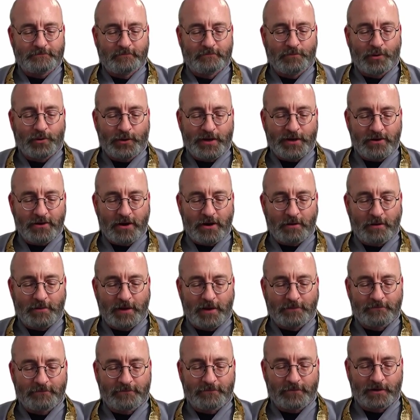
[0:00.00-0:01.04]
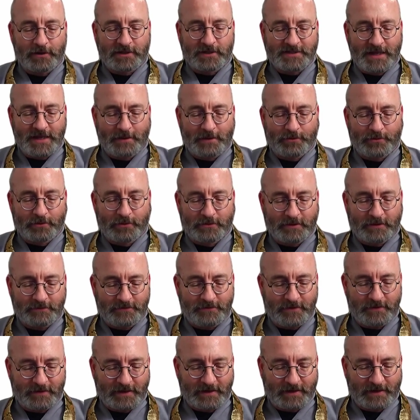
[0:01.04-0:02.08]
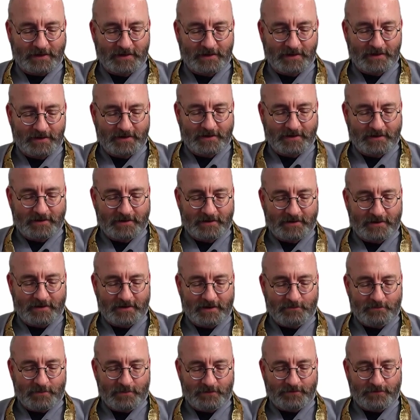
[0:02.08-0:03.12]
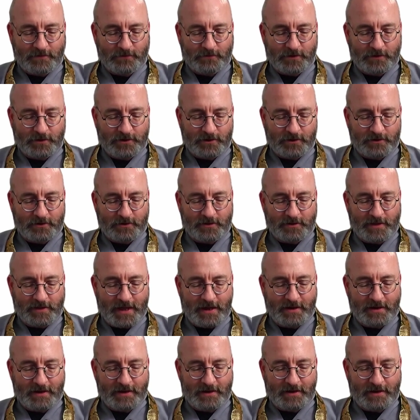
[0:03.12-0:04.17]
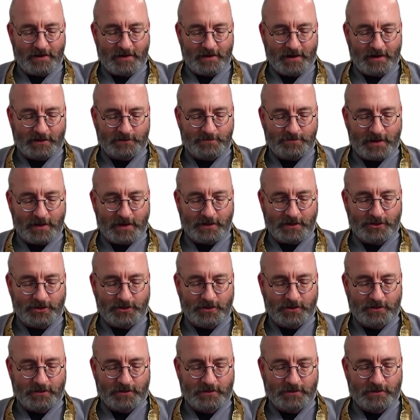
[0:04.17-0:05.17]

Bodhidharma, for example, if I can get my phone to turn to that next page.